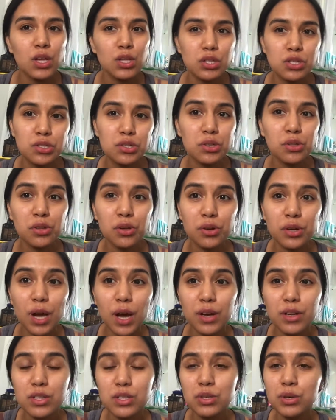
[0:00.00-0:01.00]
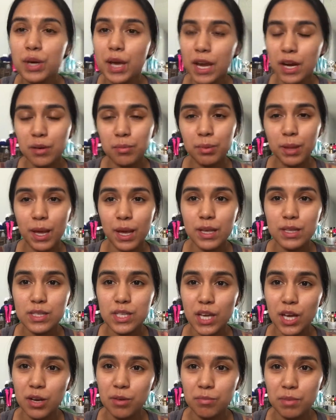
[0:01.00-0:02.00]
to learn how to do care plans
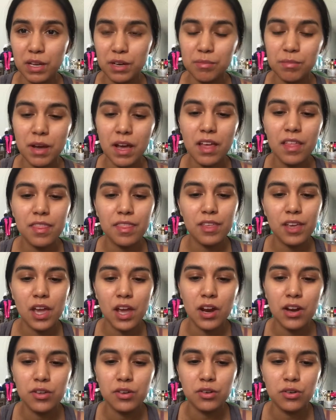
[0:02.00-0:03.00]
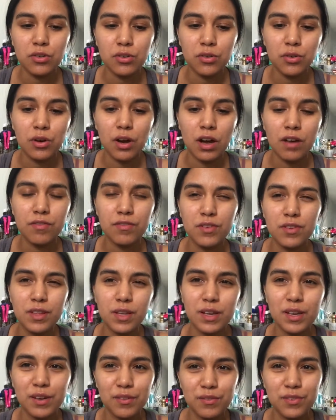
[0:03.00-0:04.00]
and med math and you know I feel
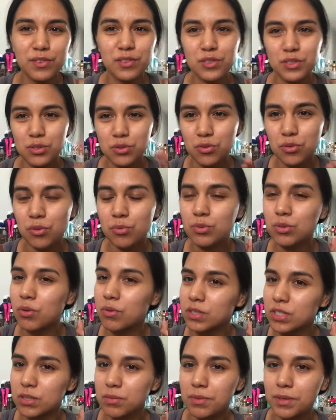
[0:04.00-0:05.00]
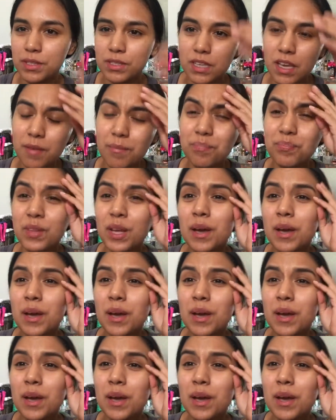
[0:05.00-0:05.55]
like for this school it was going to be the same